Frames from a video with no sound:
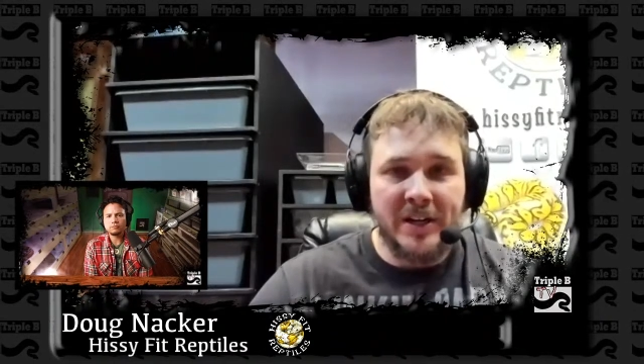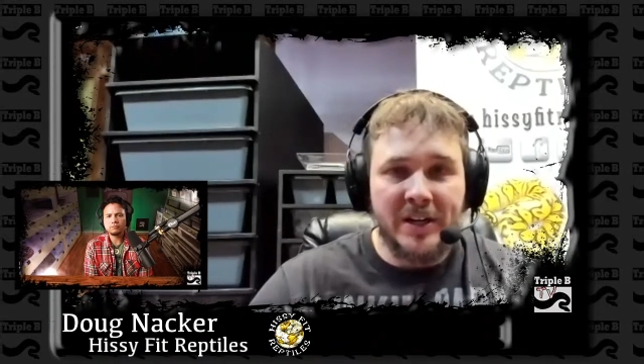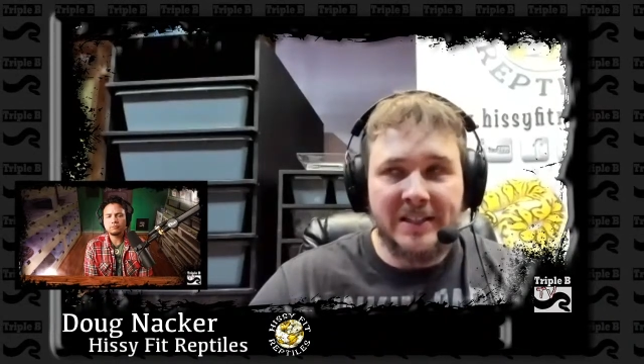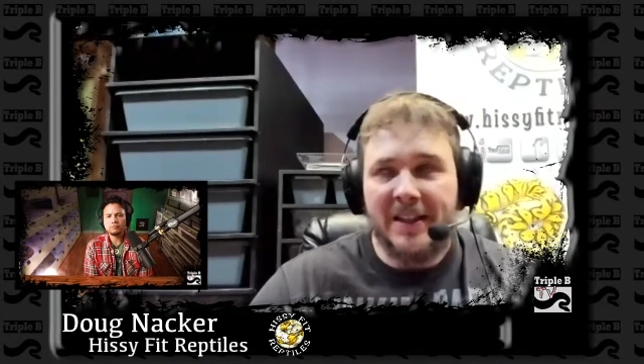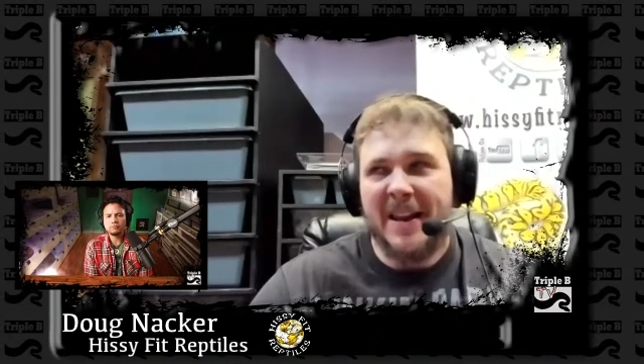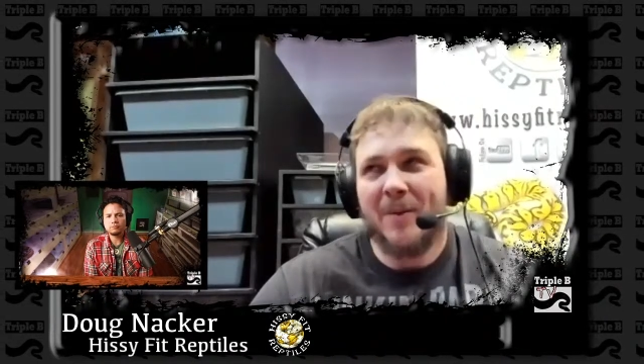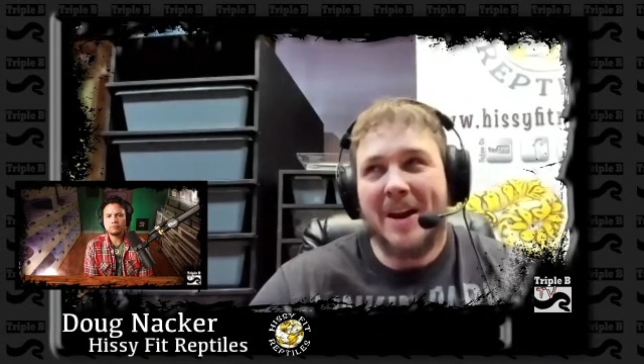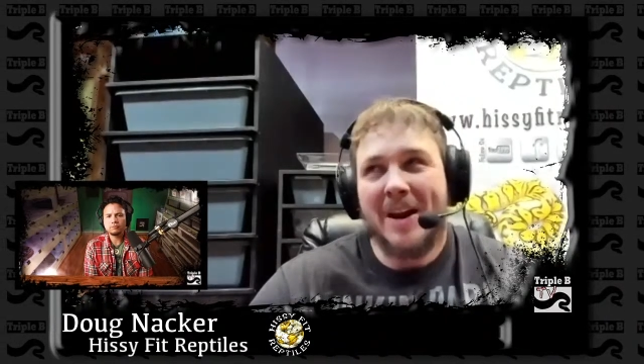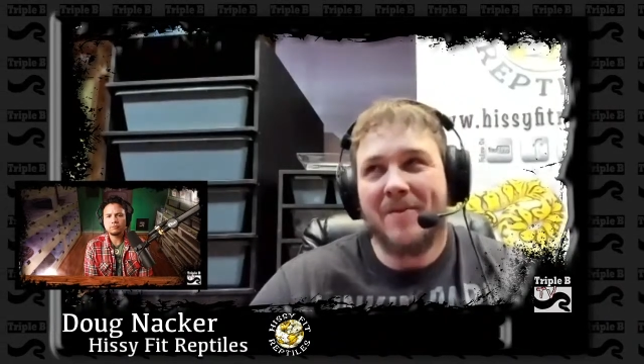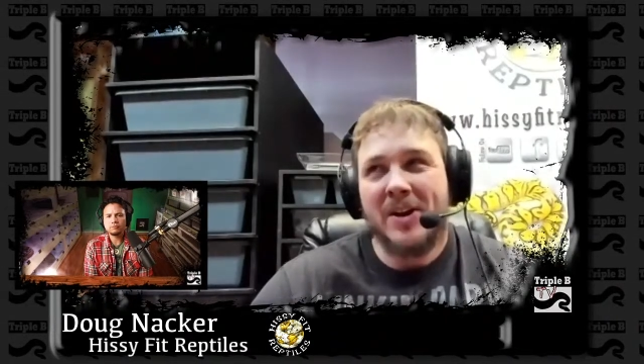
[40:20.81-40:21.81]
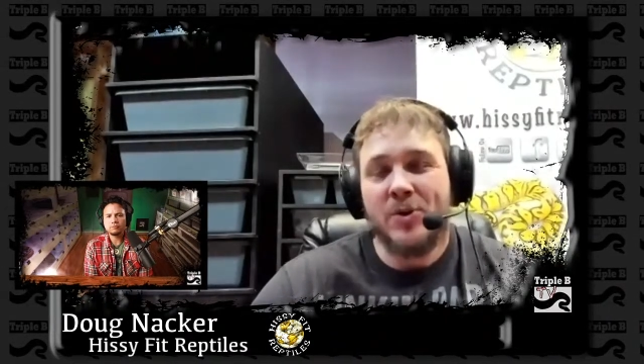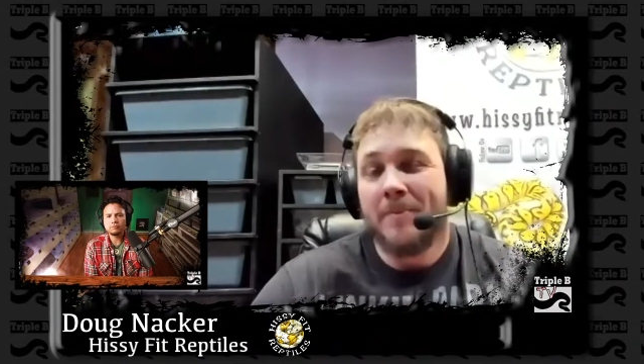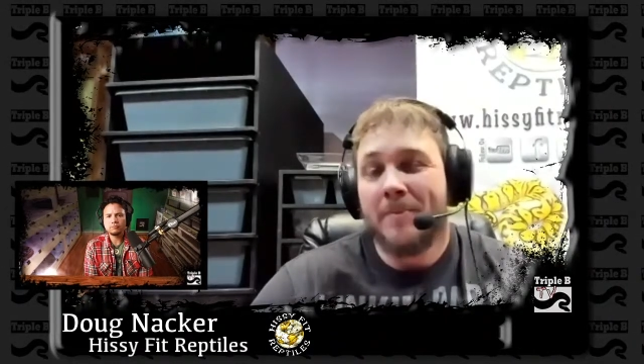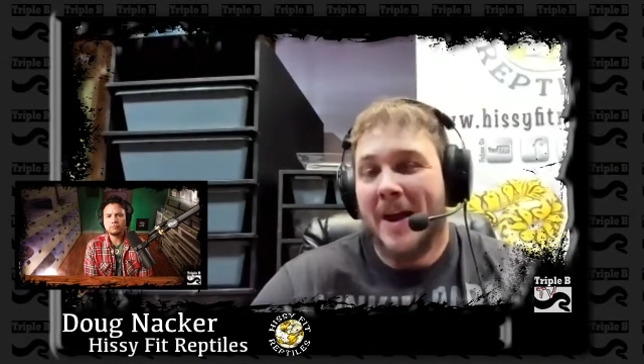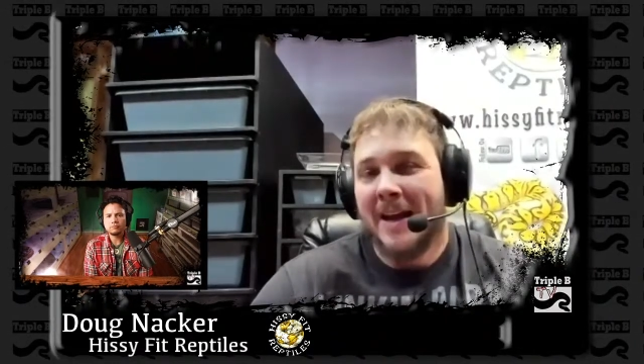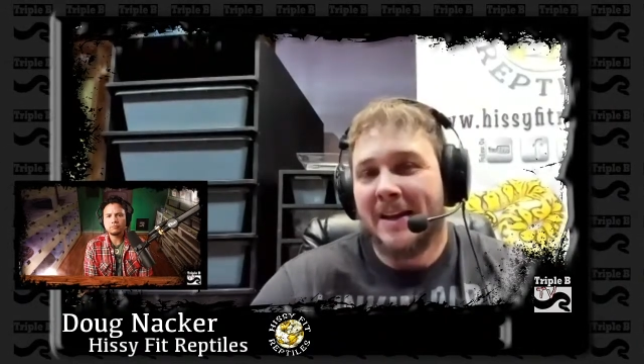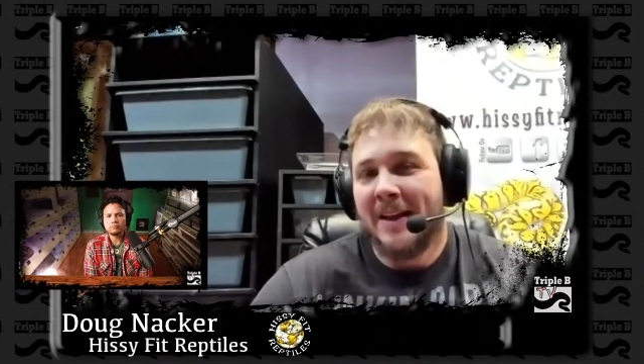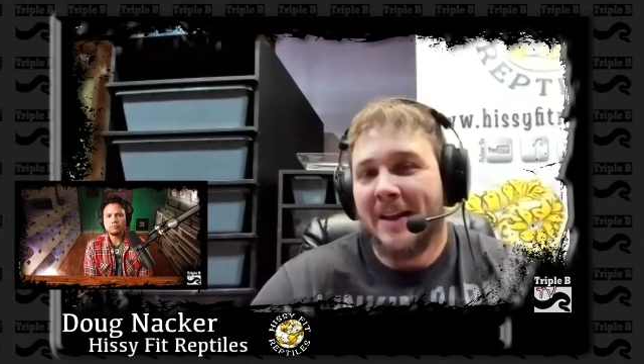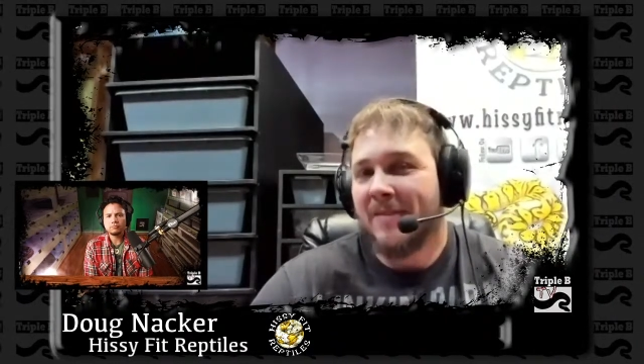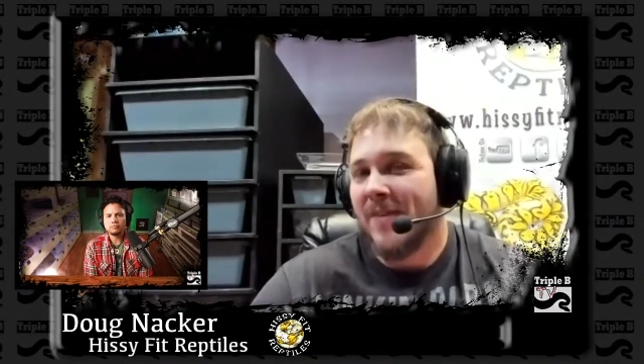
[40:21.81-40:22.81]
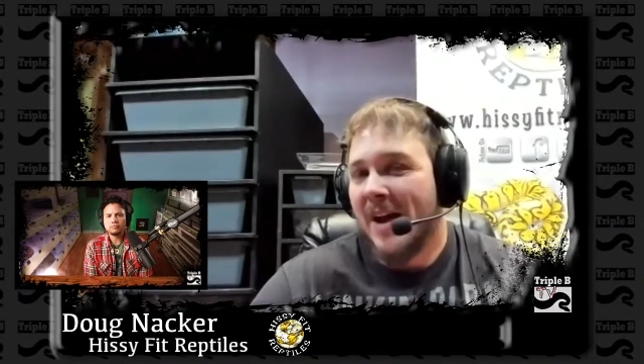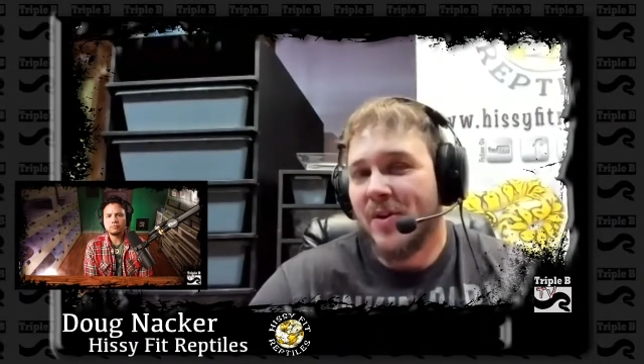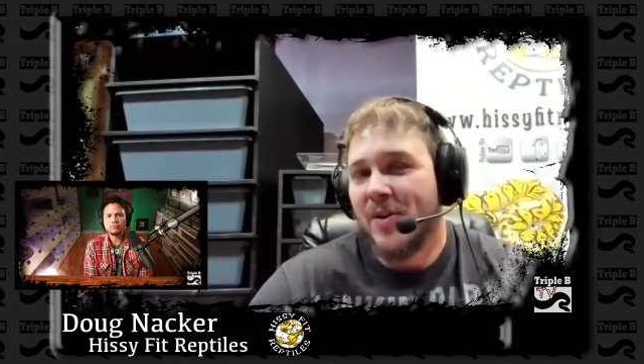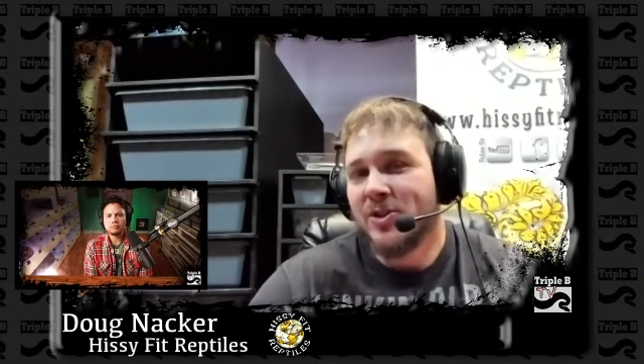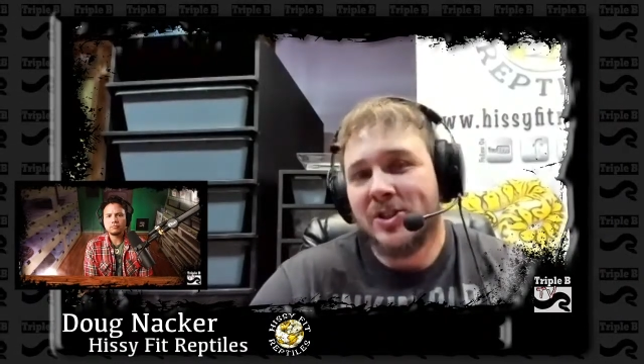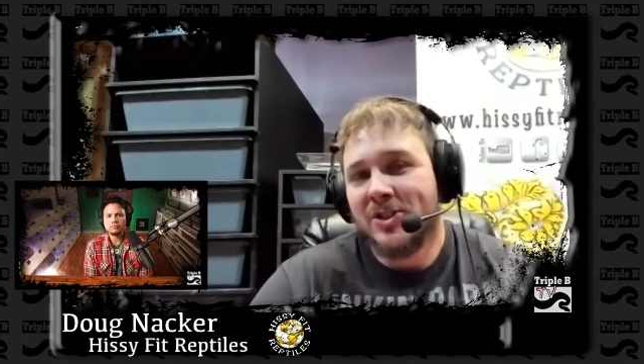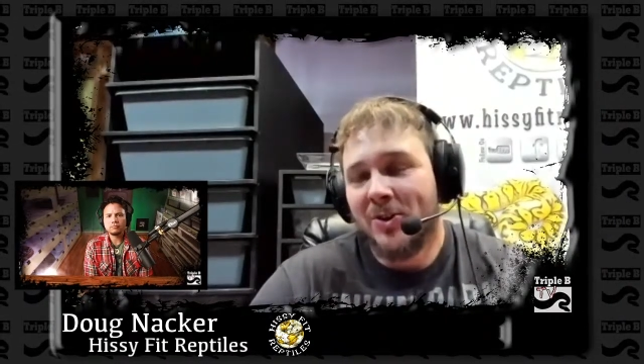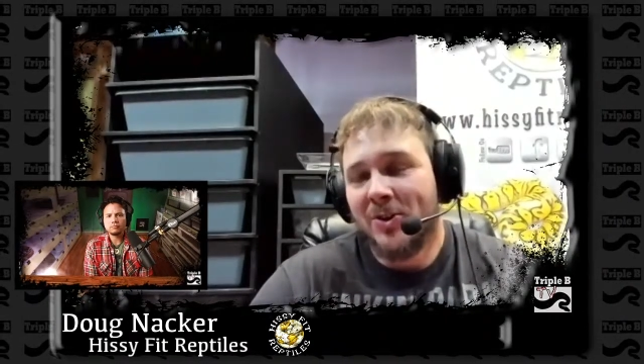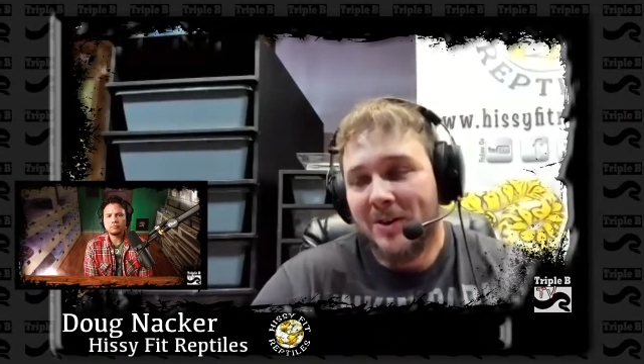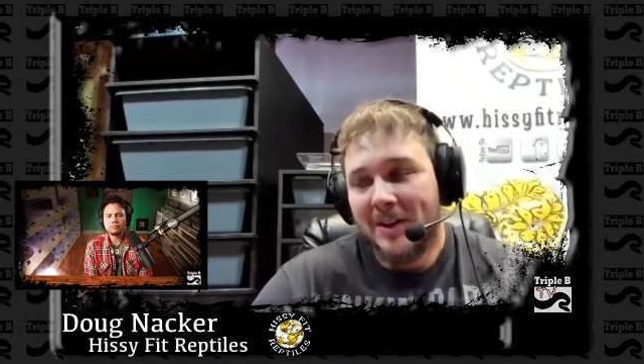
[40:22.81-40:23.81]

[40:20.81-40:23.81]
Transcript: I said, and that way, if I do get back in it, like in 5 years or so,